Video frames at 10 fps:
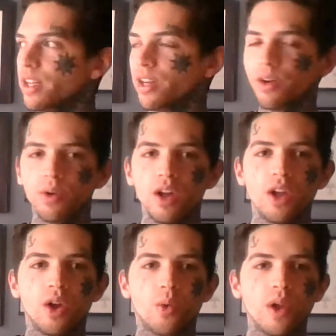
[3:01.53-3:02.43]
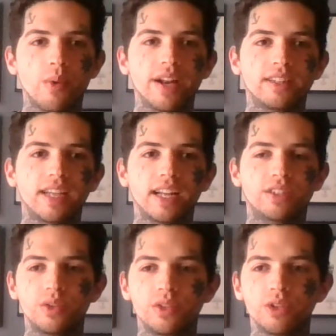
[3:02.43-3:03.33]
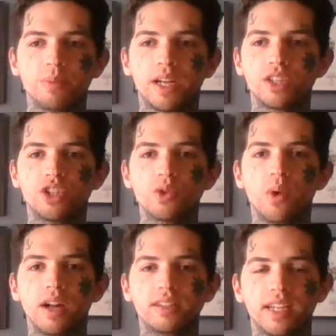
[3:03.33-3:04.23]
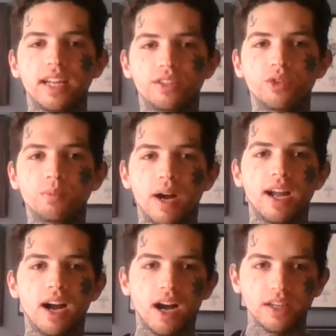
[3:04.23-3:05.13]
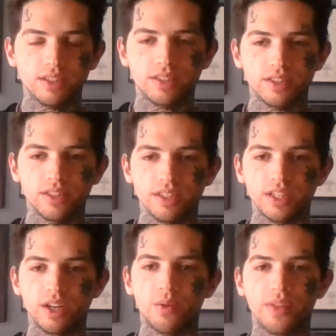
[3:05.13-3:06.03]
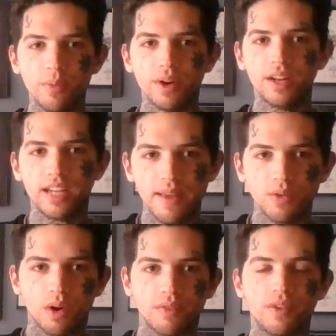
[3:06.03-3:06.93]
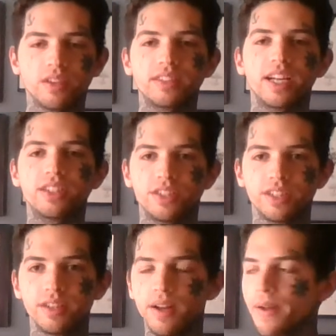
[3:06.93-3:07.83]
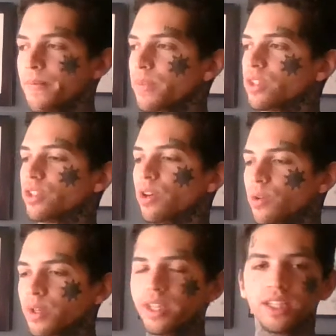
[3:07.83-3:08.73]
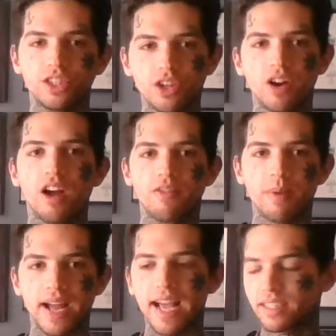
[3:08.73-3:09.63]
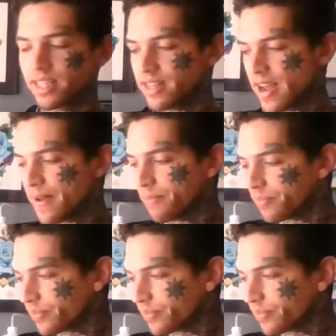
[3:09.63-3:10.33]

We want to tattoo you because you want tattooed by us. Then we're going to give you our full attention. So start off by asking that.